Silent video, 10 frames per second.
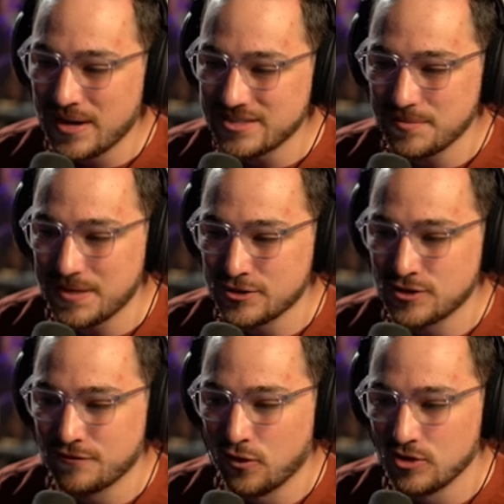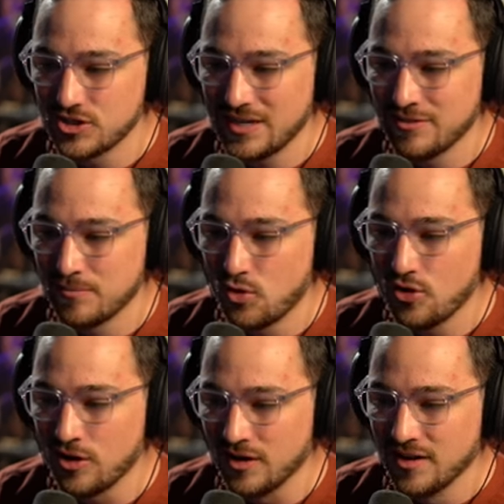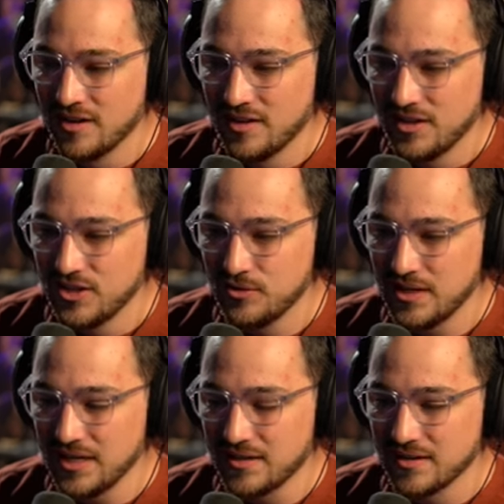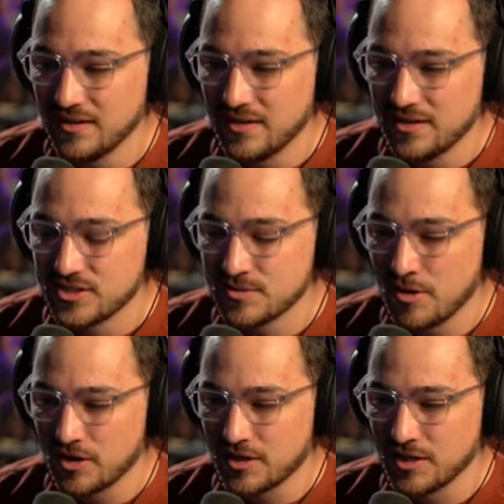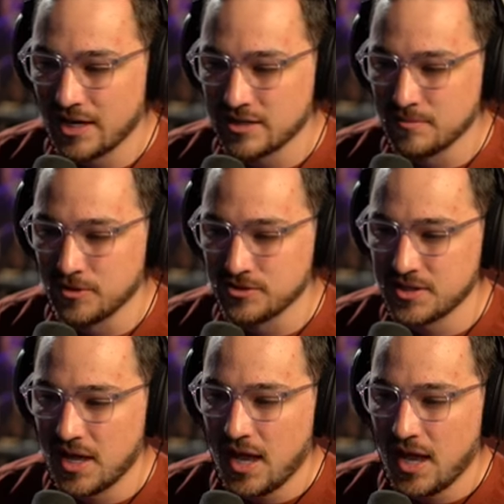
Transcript: recipes to forge even more unique smart collectibles.